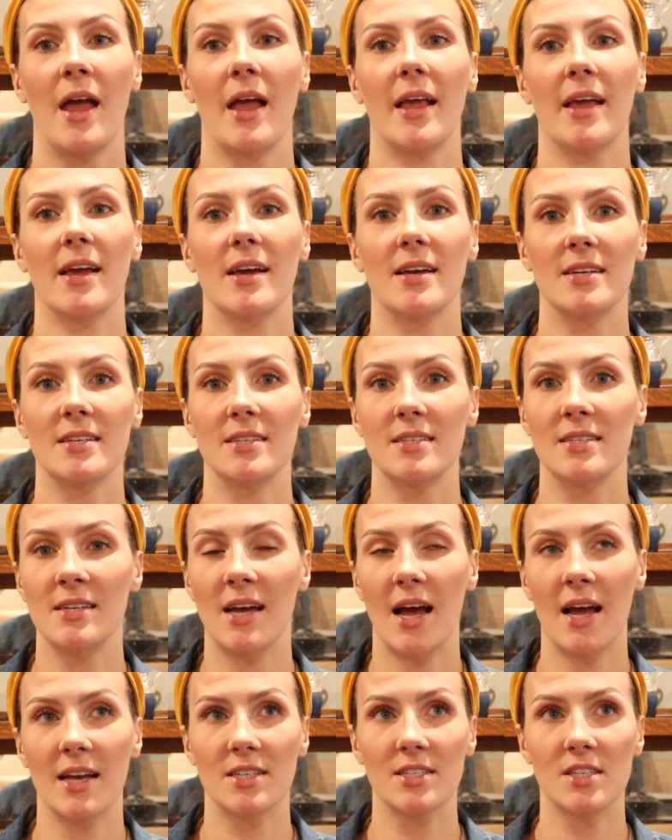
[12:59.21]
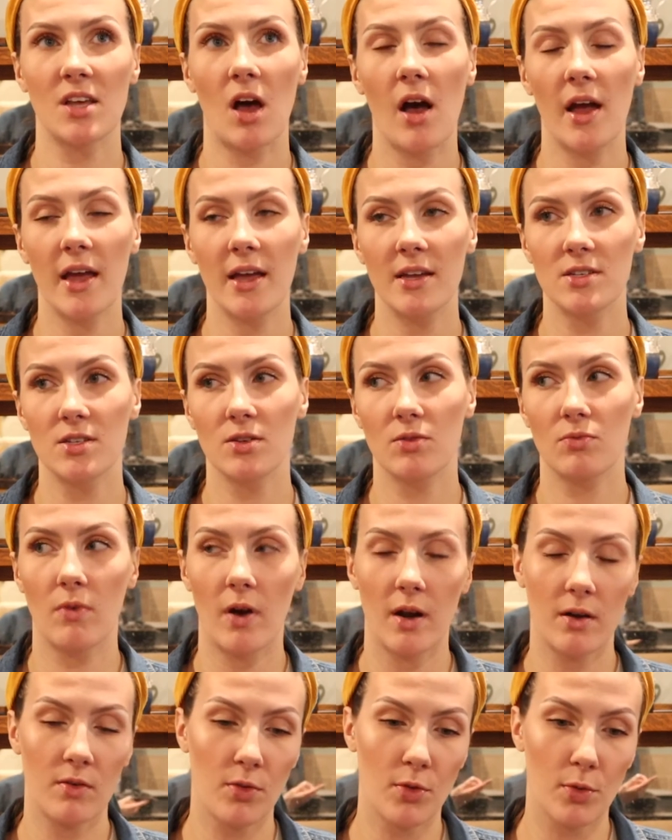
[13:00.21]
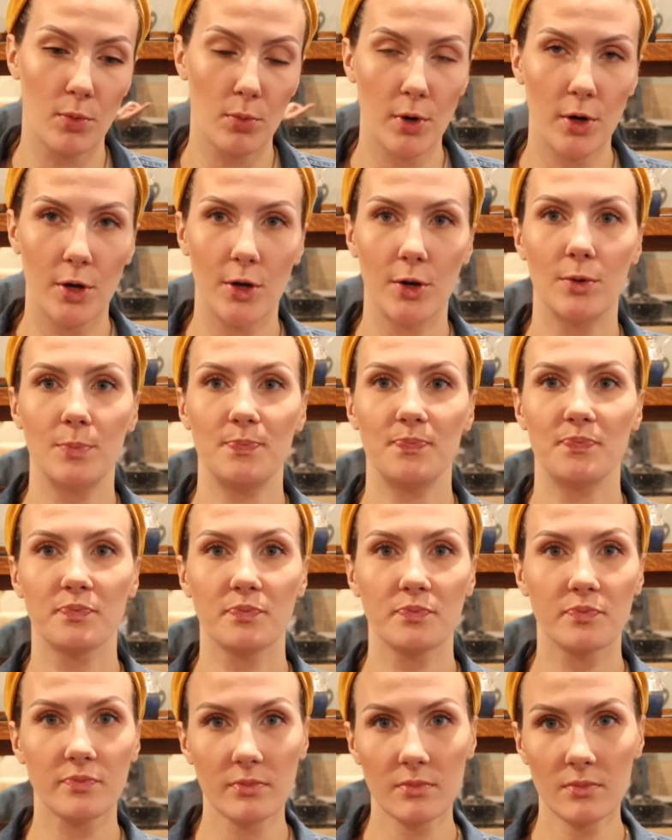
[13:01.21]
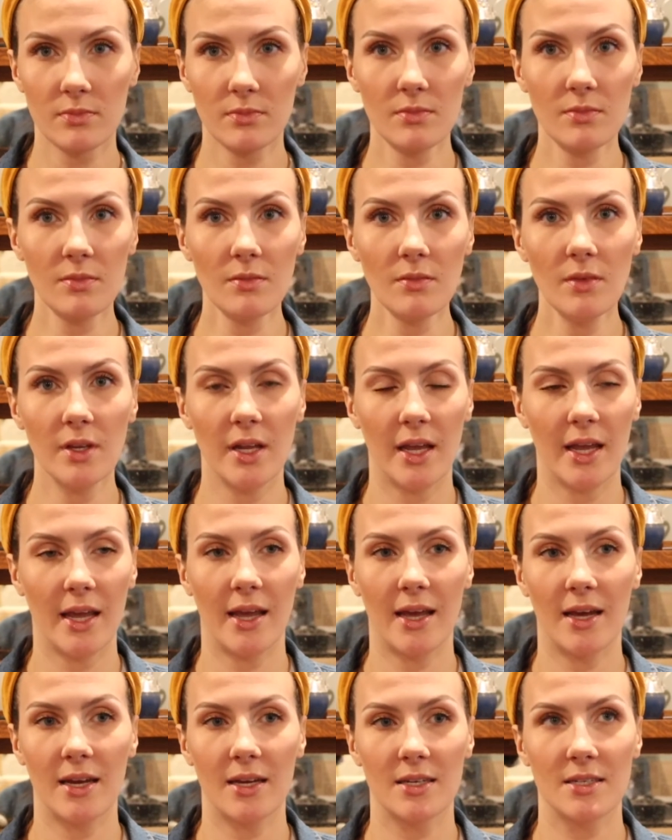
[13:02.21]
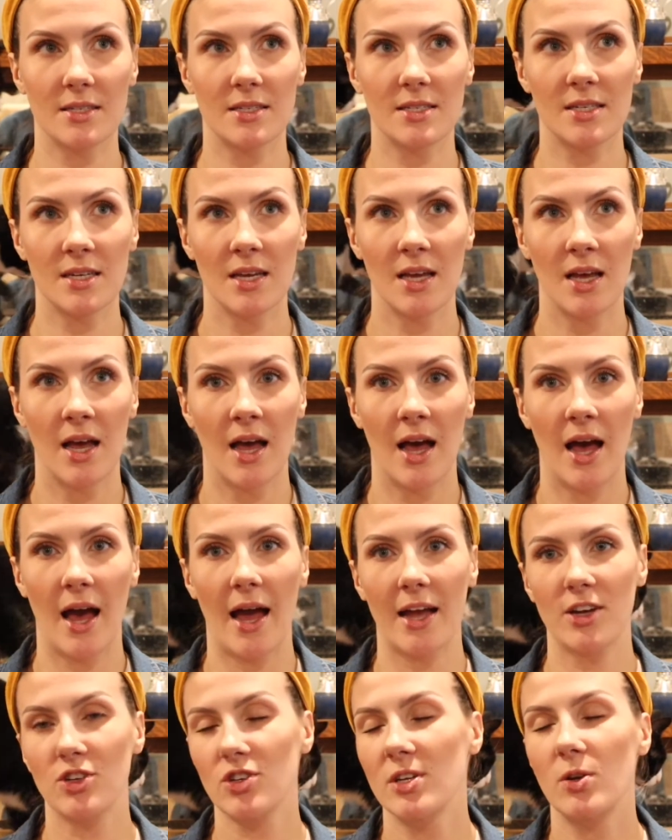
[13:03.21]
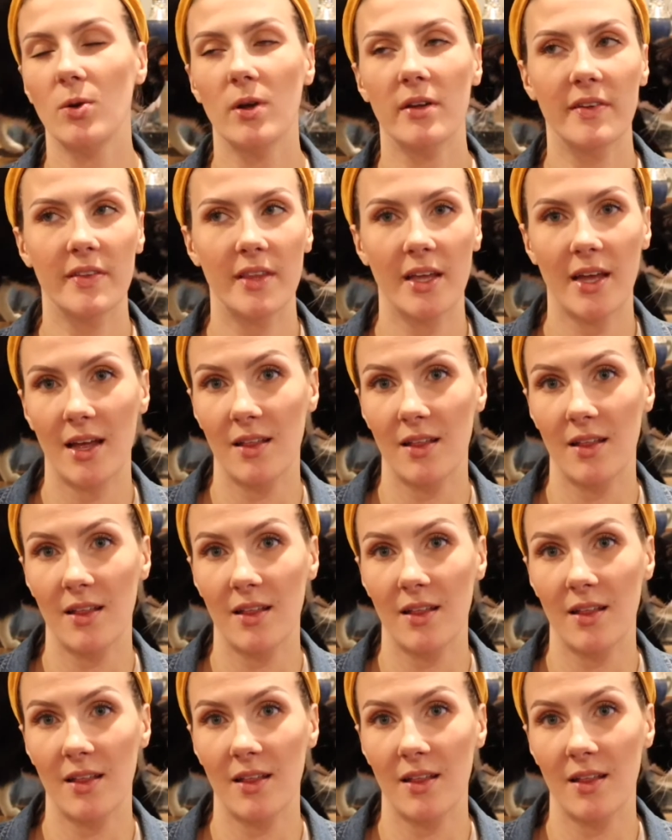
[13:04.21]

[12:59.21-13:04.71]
And I saw it run through, and actually, I don't even think